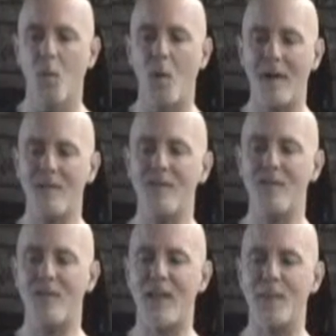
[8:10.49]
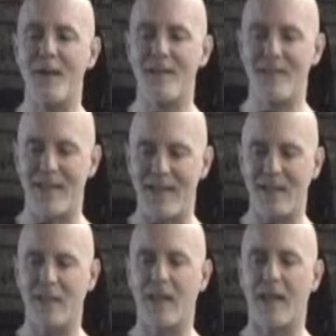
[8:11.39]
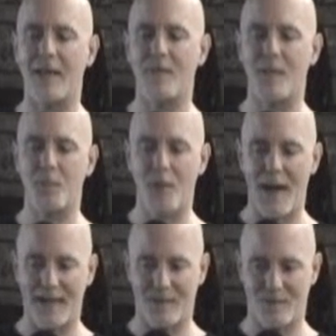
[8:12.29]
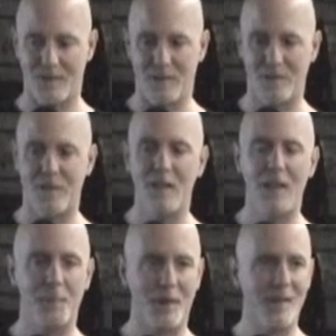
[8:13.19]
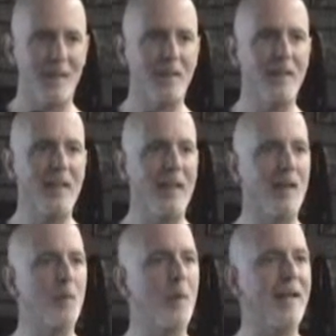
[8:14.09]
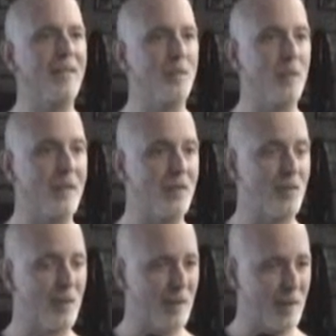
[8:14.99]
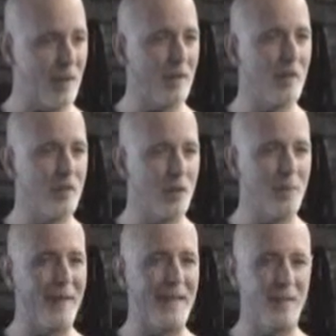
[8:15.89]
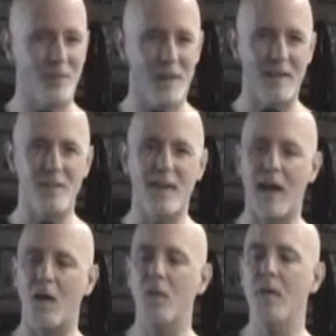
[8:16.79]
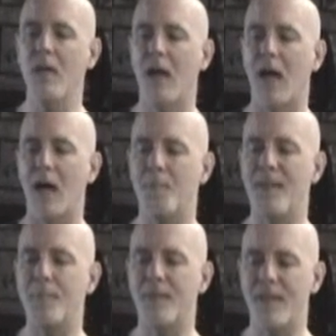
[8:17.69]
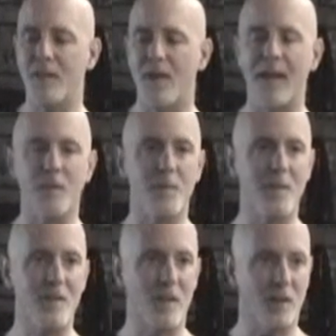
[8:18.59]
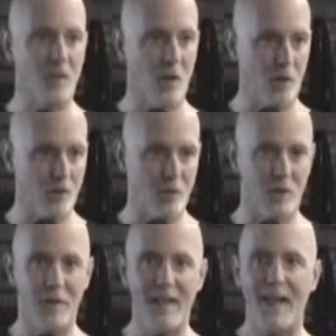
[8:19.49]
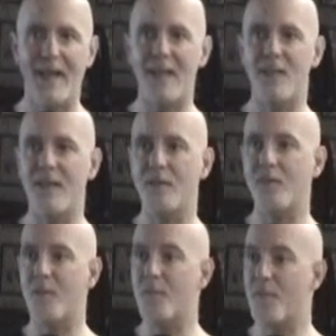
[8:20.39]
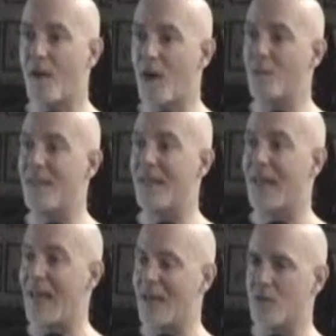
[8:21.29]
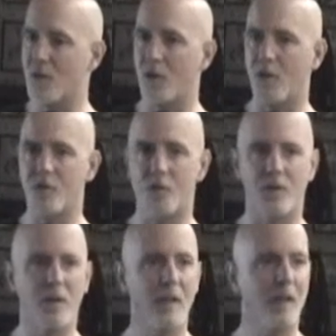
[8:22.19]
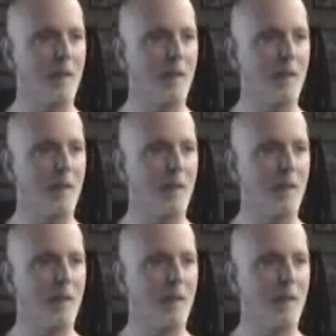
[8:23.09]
What does it say about daily life and practices? Particularly ways in which the journal may give signs of how people interact with material culture. Anything from farming, agriculture,